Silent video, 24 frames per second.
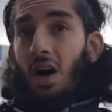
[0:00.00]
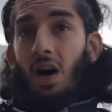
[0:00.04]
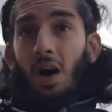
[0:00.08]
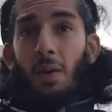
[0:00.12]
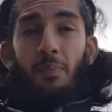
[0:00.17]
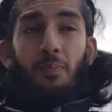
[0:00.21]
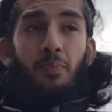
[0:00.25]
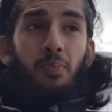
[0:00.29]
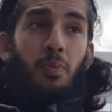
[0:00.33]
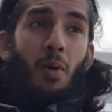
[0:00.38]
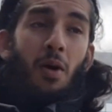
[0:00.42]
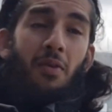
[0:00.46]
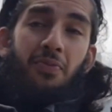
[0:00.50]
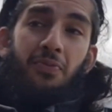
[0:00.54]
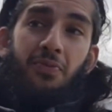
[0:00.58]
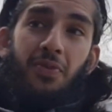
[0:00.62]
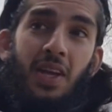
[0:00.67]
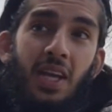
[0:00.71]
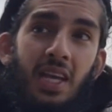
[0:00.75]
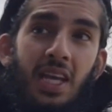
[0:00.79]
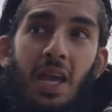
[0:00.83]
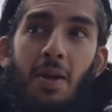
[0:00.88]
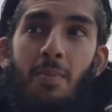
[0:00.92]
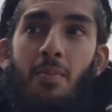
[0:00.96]
I, I,
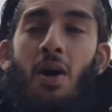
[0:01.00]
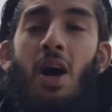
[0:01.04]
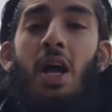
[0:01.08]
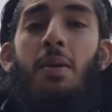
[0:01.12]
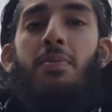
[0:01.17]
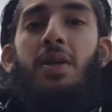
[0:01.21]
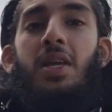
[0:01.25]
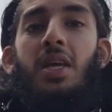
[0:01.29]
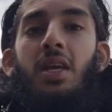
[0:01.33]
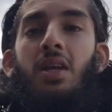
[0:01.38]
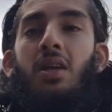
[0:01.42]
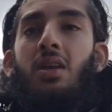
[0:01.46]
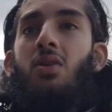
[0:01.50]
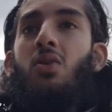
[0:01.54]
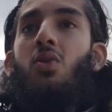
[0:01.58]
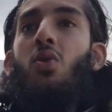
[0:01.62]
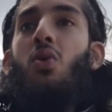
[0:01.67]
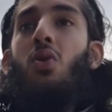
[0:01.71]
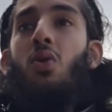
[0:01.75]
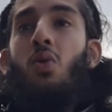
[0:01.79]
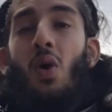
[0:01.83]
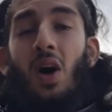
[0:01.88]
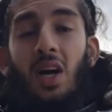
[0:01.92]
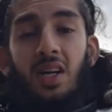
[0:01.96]
think it might be
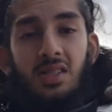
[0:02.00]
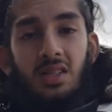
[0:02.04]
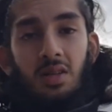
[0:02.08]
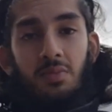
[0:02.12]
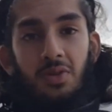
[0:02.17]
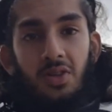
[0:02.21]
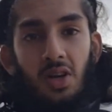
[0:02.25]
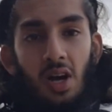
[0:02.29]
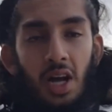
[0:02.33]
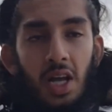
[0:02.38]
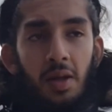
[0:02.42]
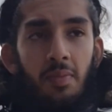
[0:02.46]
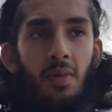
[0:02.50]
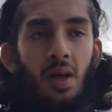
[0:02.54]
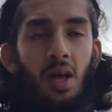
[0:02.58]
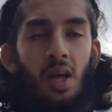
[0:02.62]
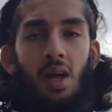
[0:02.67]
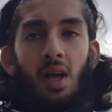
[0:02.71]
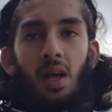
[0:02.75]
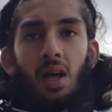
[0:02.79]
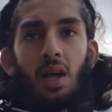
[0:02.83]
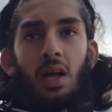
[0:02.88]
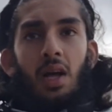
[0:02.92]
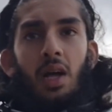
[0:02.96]
quite some time.
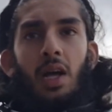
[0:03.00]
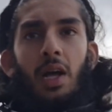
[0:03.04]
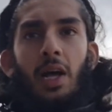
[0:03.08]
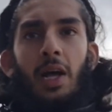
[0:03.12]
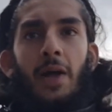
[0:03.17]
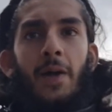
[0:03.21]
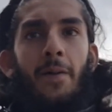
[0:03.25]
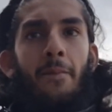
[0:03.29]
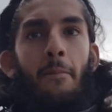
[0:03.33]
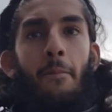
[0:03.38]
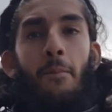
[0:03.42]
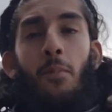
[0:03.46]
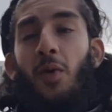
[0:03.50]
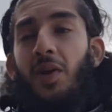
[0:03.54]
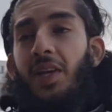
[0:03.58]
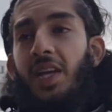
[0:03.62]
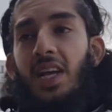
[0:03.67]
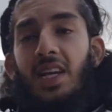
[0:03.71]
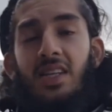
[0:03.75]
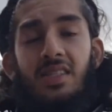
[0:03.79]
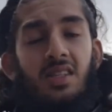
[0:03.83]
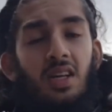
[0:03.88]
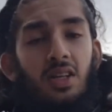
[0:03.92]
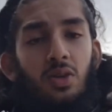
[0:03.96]
Um, but
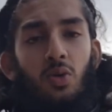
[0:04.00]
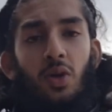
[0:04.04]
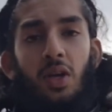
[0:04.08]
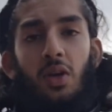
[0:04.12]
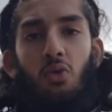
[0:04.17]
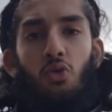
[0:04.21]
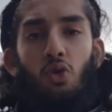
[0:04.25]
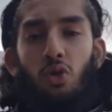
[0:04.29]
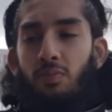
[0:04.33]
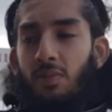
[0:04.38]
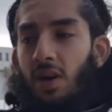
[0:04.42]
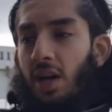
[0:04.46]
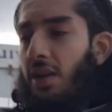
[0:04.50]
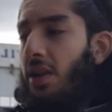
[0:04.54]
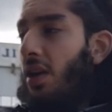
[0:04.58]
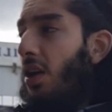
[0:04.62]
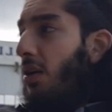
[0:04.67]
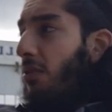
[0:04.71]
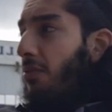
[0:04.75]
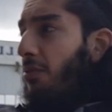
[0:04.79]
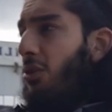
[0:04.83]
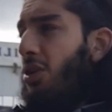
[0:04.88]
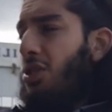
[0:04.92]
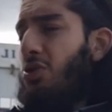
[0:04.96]
yeah, it's not looking good, man.
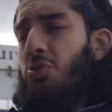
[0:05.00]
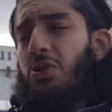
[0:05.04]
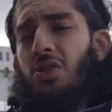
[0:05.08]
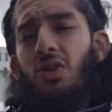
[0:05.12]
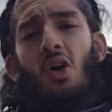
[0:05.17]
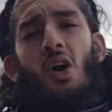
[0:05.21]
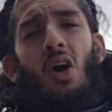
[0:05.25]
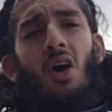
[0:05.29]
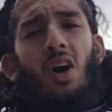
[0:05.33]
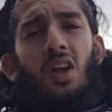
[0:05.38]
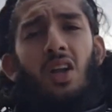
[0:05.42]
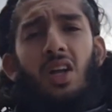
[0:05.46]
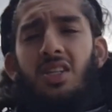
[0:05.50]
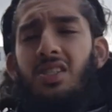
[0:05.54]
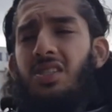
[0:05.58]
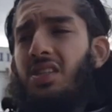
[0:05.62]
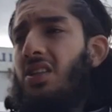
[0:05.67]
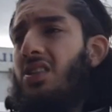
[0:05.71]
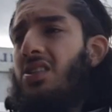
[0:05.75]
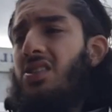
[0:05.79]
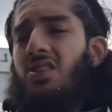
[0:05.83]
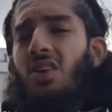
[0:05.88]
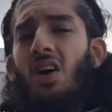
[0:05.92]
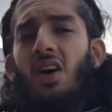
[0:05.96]
First was Carlos,
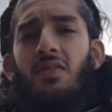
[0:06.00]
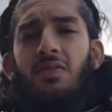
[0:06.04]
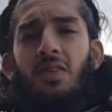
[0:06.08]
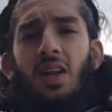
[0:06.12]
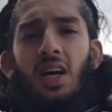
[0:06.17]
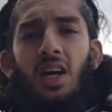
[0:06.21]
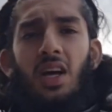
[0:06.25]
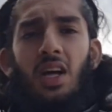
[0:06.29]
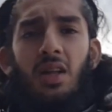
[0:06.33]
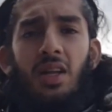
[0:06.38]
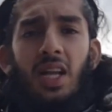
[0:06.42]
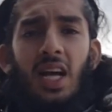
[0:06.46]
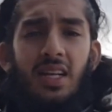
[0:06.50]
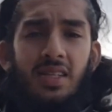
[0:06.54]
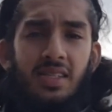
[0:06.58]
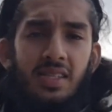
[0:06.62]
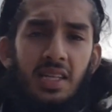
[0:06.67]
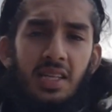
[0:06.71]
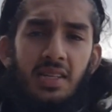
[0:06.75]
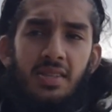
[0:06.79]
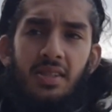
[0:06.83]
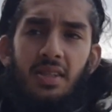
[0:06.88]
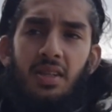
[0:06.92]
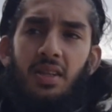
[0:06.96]
star of uh, last
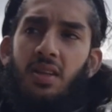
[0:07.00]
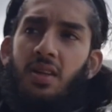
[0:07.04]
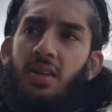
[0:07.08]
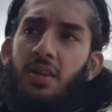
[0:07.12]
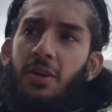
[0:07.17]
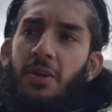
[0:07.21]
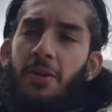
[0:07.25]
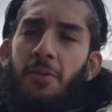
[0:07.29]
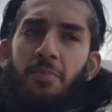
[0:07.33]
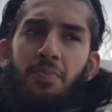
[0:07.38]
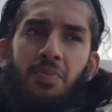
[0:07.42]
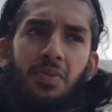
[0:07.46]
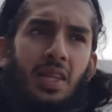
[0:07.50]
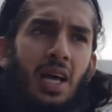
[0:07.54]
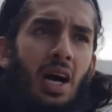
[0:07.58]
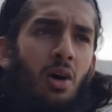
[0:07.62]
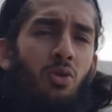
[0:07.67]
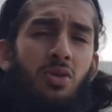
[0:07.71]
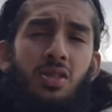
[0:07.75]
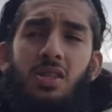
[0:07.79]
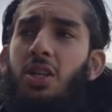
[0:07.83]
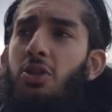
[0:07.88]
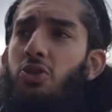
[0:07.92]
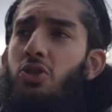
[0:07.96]
season.
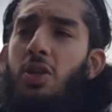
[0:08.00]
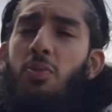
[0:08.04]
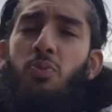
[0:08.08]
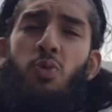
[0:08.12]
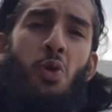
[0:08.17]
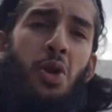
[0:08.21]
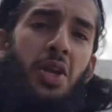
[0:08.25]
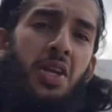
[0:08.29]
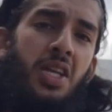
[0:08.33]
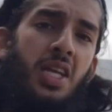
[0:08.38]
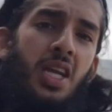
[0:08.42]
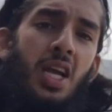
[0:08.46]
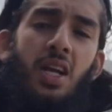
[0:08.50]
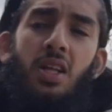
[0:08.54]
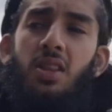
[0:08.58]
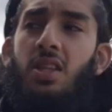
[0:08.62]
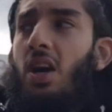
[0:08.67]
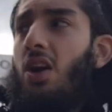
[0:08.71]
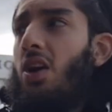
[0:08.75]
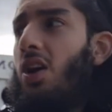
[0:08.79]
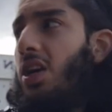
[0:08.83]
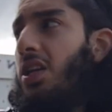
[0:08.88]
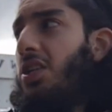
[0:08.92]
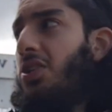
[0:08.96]
Now it's literally Buendia
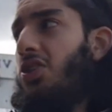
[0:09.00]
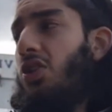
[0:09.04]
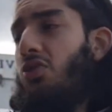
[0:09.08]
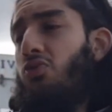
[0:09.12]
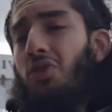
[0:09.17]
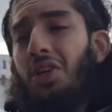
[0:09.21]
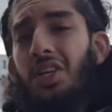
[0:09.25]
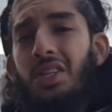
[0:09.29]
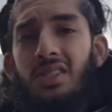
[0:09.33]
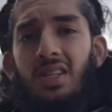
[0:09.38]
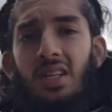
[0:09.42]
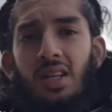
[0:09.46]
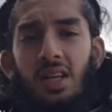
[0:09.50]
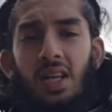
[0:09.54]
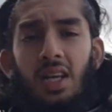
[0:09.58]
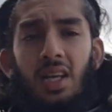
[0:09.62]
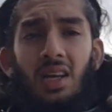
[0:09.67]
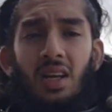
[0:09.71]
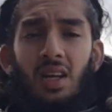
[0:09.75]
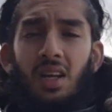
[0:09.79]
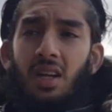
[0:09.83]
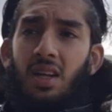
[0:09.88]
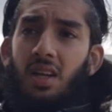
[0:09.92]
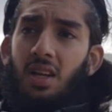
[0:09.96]
that got injured
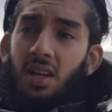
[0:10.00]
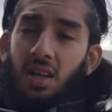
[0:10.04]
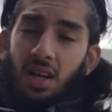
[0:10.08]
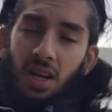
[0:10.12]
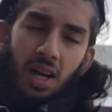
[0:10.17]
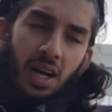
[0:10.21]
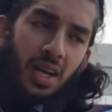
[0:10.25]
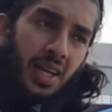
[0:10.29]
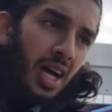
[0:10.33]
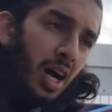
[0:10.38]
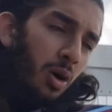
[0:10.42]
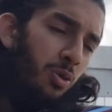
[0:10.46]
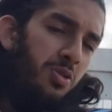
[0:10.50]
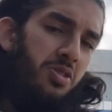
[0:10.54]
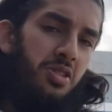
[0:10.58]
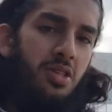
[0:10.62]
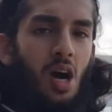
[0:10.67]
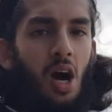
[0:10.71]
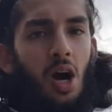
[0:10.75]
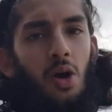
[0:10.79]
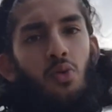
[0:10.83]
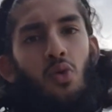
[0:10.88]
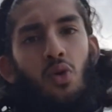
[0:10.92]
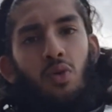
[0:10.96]
recently. And now it's
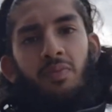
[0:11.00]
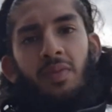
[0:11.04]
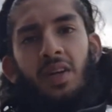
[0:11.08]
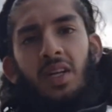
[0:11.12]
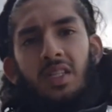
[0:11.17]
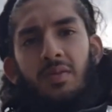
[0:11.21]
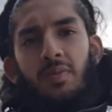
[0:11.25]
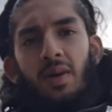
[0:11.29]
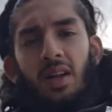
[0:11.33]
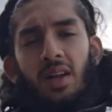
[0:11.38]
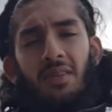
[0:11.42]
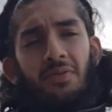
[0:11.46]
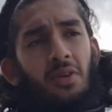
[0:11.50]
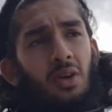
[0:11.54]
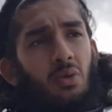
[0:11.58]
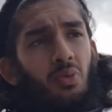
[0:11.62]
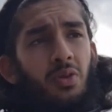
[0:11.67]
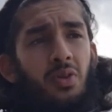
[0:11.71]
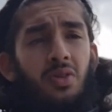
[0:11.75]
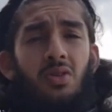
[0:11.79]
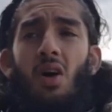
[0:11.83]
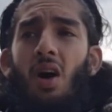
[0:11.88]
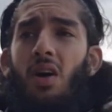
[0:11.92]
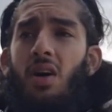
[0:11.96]
Tyrone Mings, man. I think
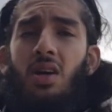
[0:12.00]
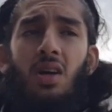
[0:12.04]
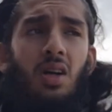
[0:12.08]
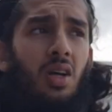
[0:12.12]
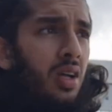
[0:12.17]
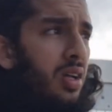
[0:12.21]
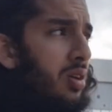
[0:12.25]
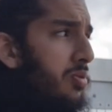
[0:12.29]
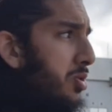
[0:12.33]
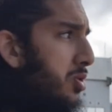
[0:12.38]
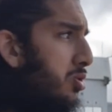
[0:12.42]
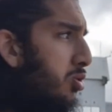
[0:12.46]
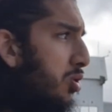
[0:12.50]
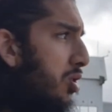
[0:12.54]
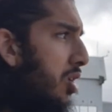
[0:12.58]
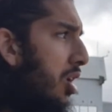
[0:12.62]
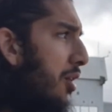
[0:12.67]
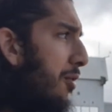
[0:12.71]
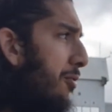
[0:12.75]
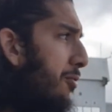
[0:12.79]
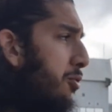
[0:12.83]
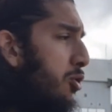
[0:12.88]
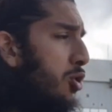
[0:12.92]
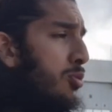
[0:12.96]
we've got, we've still
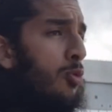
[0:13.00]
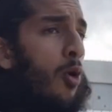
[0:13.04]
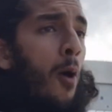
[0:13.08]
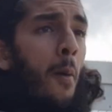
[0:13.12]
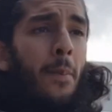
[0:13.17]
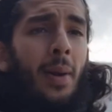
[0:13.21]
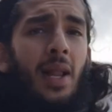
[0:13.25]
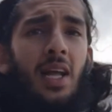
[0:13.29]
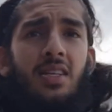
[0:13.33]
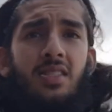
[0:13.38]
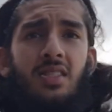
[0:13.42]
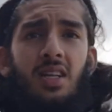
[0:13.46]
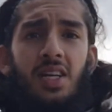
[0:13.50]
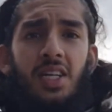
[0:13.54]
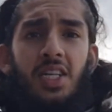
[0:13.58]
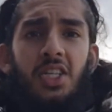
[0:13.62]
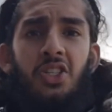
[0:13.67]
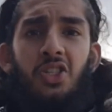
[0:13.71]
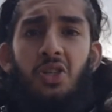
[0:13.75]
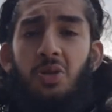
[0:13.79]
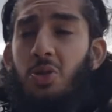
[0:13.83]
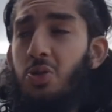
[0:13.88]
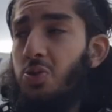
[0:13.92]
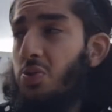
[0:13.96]
got a few more players that are
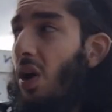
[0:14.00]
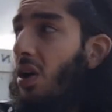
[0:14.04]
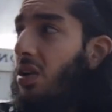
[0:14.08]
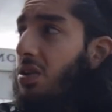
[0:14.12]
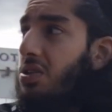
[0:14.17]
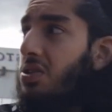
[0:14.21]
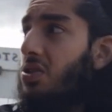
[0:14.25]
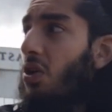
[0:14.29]
injured as well.